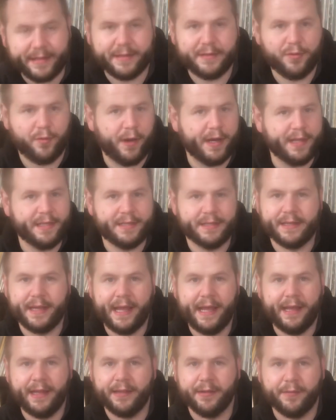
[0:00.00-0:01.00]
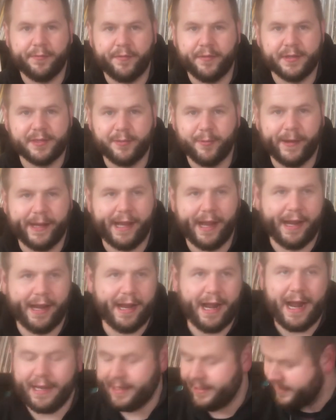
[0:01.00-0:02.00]
it twice a day the first week I
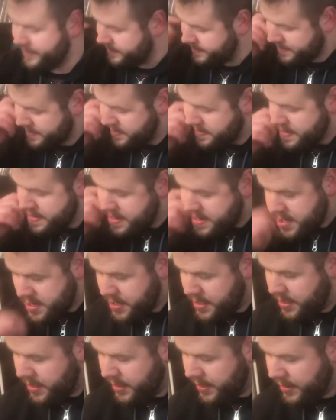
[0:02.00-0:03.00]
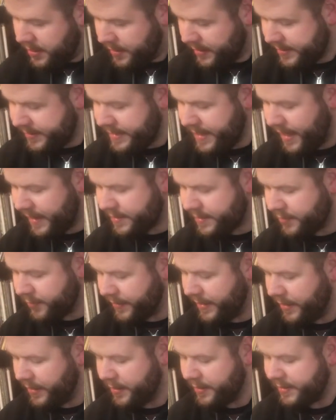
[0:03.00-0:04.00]
got it. This next
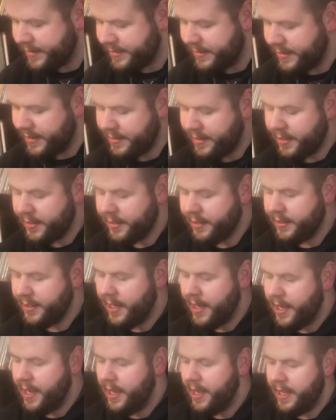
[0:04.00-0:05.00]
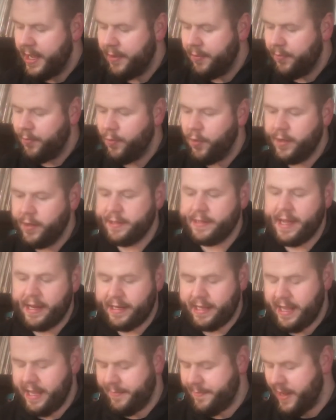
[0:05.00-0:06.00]
one here, this is another one
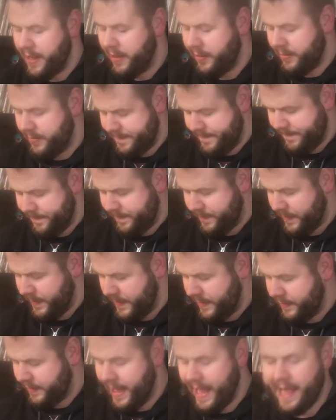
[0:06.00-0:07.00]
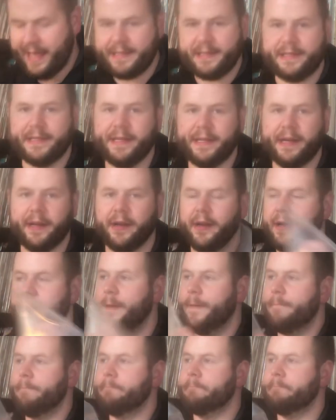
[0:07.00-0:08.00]
that came out last year.